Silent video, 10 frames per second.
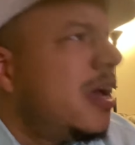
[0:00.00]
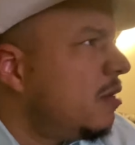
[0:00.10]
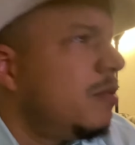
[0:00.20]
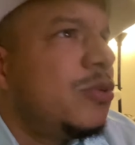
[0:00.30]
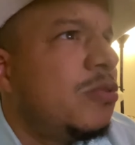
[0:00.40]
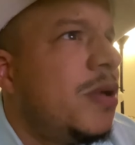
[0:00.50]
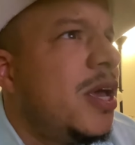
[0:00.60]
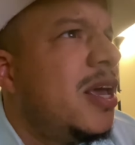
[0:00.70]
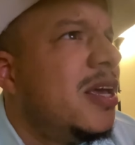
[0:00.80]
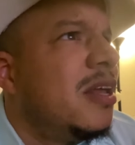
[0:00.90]
What you
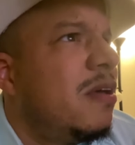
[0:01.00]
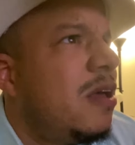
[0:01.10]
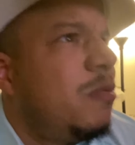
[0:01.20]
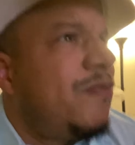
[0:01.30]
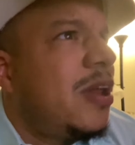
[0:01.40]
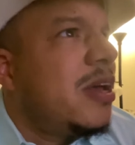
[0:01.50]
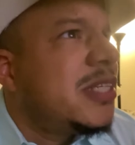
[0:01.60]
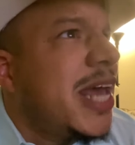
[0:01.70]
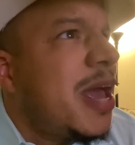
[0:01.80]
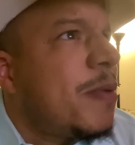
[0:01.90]
mean? It felt like
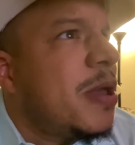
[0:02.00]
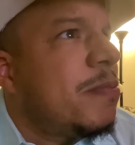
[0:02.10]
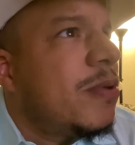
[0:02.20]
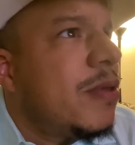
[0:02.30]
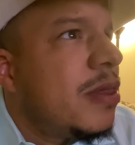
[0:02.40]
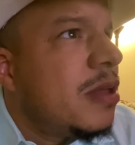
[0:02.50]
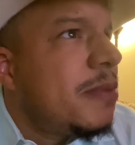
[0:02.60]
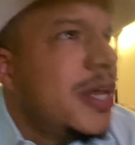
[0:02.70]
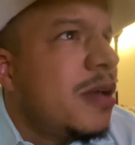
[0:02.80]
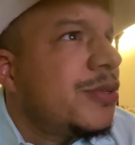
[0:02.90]
sandpaper, and
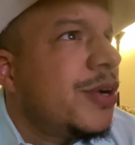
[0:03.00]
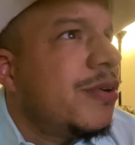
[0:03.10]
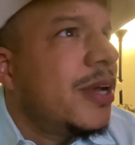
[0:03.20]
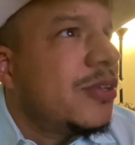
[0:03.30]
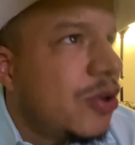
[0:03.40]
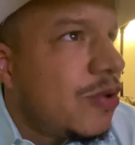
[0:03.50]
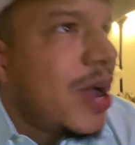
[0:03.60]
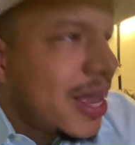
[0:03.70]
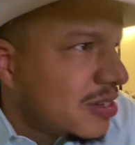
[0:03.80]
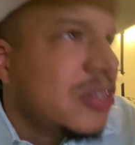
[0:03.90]
my dick was hurting. So
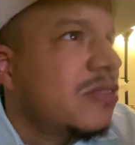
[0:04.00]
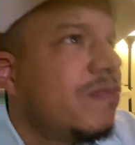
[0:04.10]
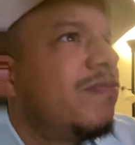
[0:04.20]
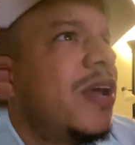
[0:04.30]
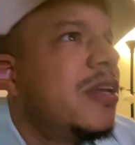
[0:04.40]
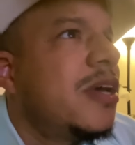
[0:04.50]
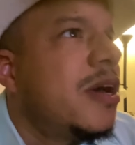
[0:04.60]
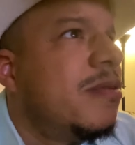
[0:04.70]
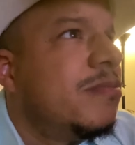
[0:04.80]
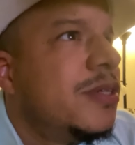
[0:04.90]
I just faked the
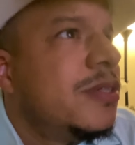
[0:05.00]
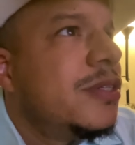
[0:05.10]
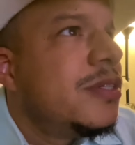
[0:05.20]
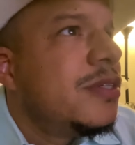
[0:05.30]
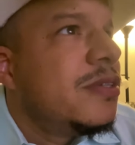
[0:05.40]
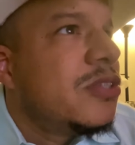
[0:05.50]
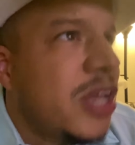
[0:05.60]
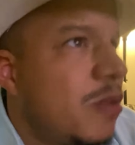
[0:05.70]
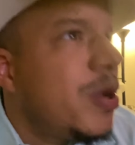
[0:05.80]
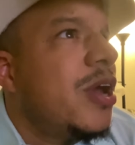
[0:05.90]
come.
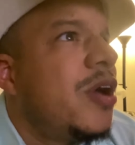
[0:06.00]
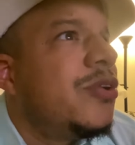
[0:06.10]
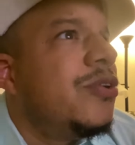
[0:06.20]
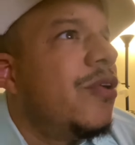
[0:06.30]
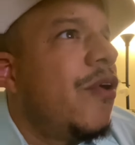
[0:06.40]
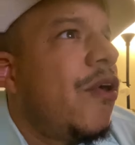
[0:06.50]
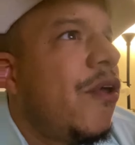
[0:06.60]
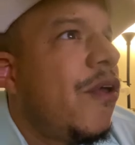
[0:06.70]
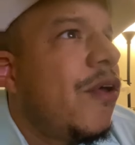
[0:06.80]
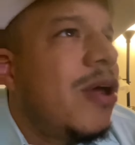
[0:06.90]
Same way y'all do.
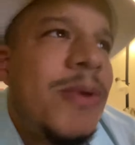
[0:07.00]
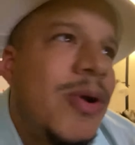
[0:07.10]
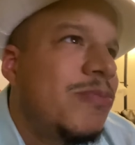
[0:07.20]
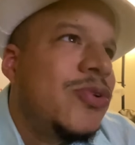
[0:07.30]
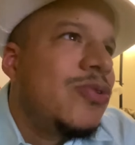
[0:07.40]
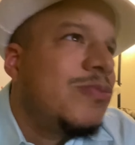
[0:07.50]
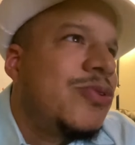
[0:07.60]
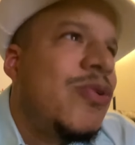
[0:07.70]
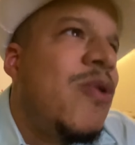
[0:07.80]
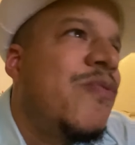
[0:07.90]
Come on, I'm too I'm
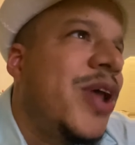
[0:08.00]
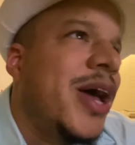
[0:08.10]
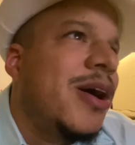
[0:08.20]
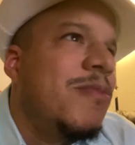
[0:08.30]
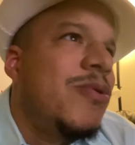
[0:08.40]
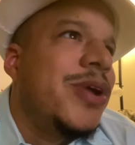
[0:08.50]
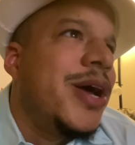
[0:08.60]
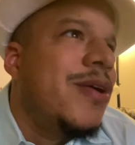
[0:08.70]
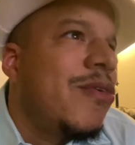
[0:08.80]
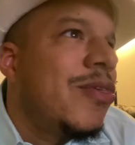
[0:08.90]
too old for that. Come on now.